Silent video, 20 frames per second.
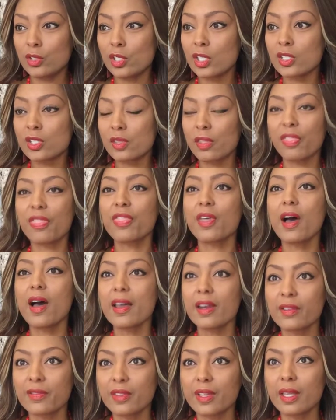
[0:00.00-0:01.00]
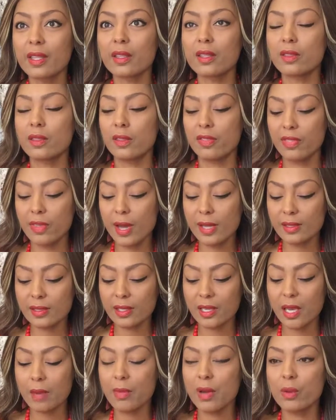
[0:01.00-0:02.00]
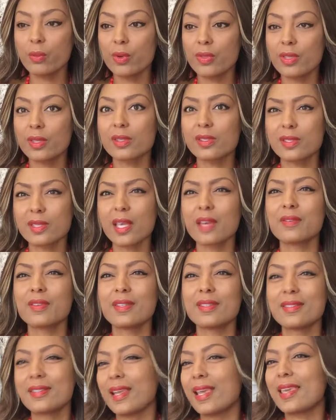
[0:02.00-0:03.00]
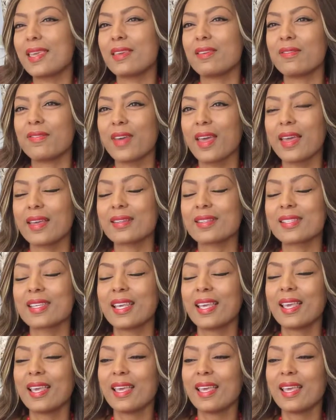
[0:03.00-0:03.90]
Just the thought of it, the thought to come out with a 7-day event.